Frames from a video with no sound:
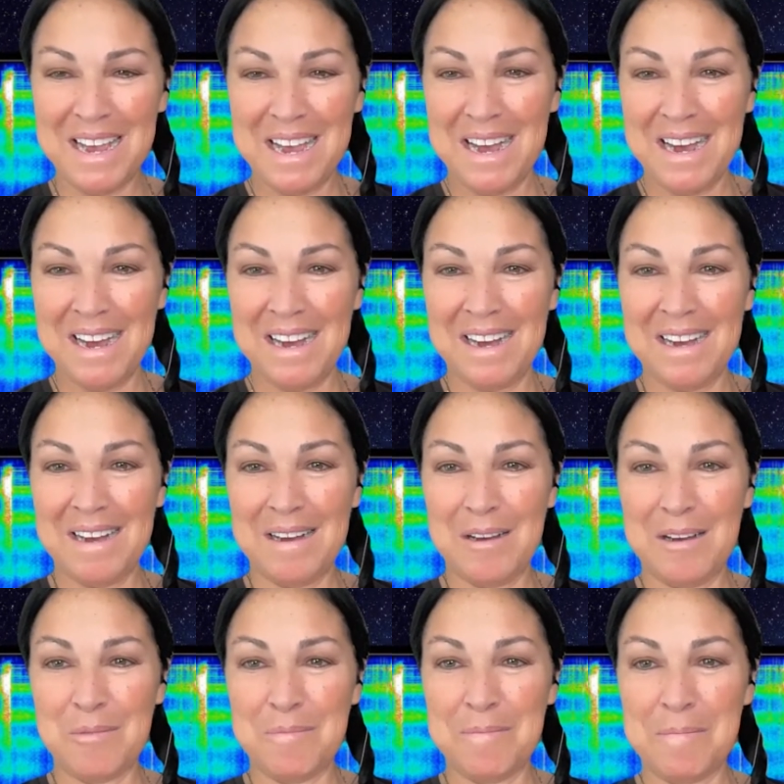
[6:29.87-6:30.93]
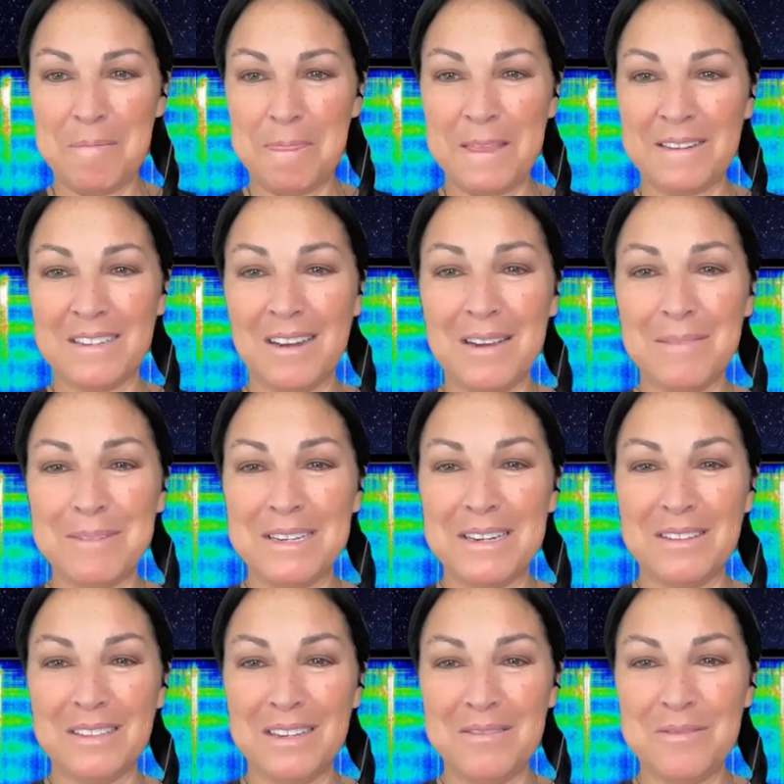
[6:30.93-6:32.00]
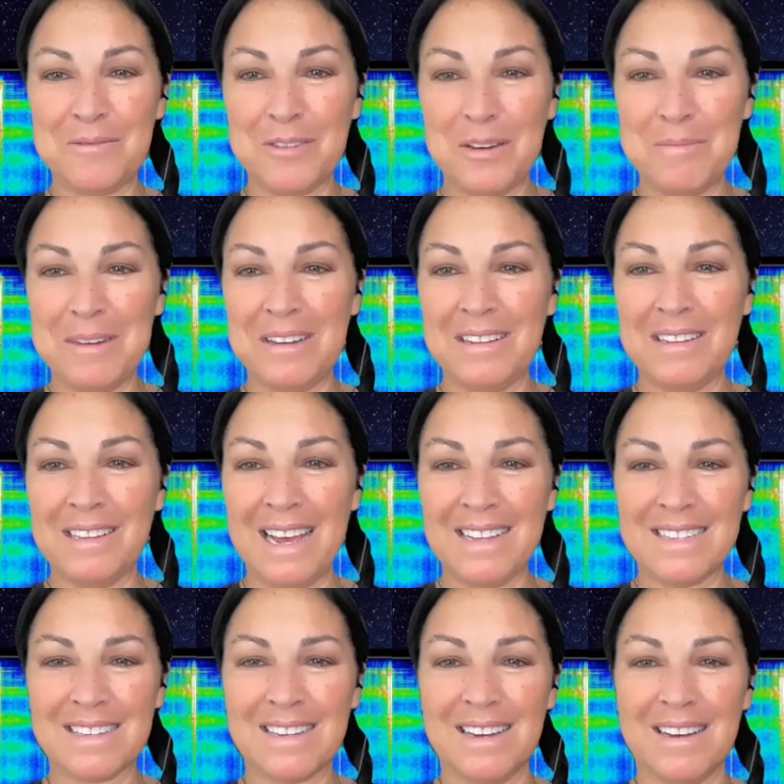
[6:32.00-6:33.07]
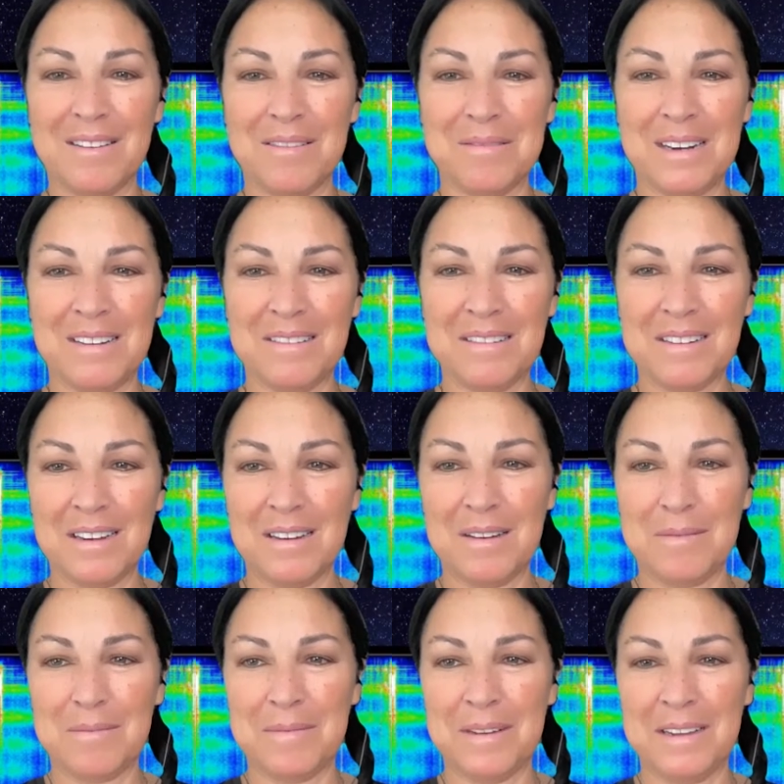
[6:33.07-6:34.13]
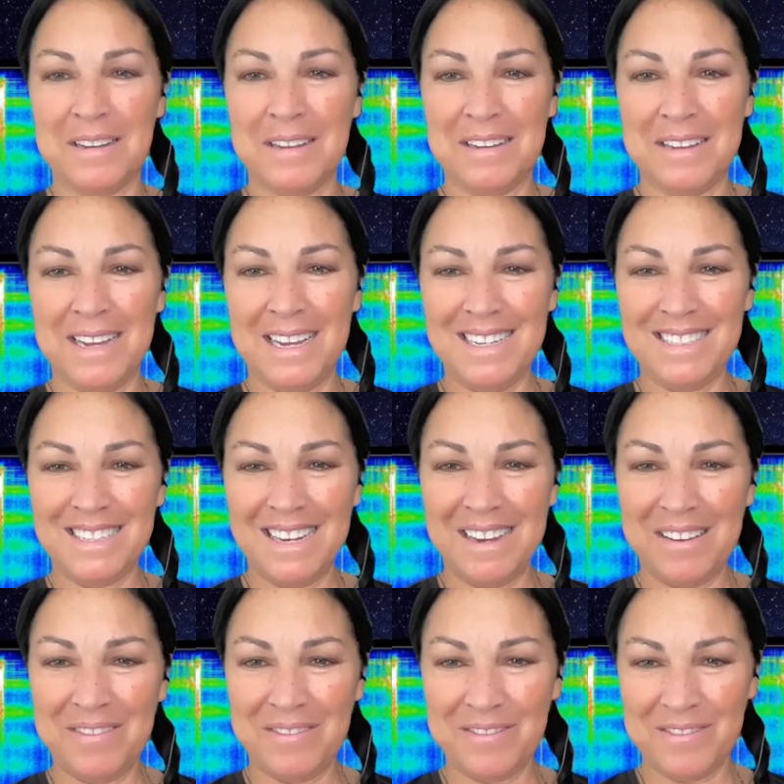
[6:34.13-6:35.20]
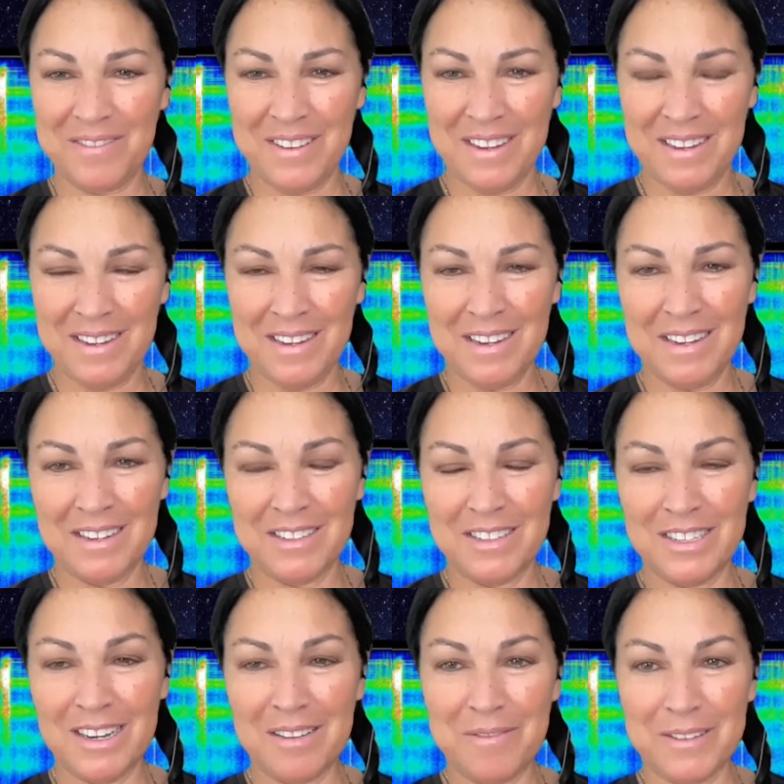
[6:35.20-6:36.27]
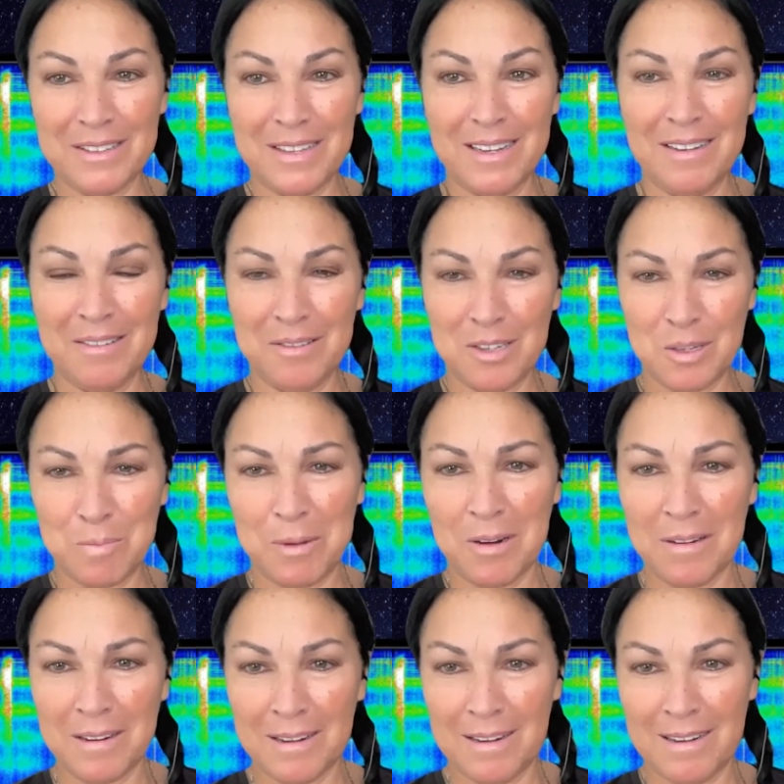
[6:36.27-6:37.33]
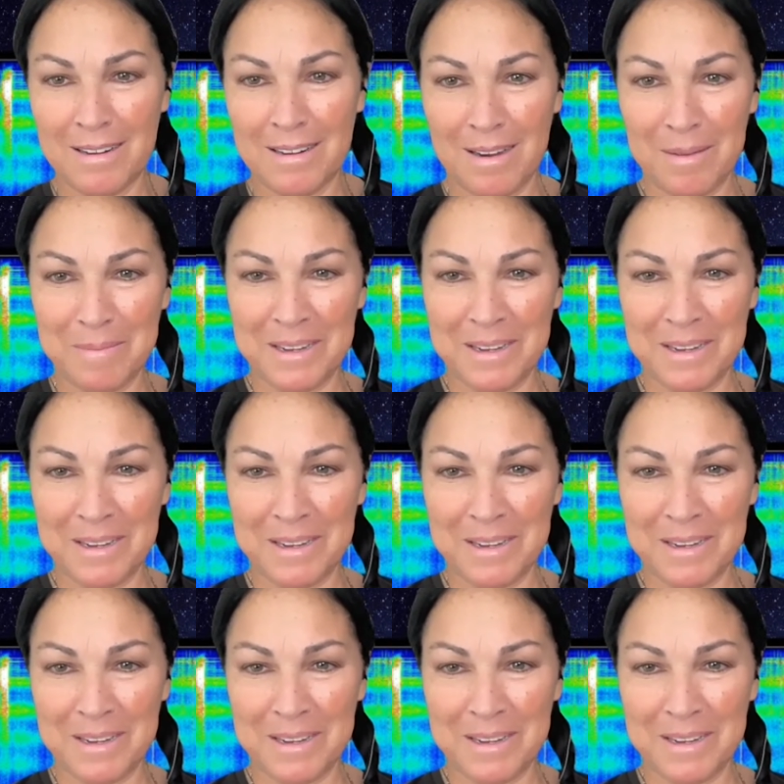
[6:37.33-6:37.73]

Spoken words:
Diamond, hello from Alaska. Welcome. Hey, Jeff. Jeff is here sparking it up.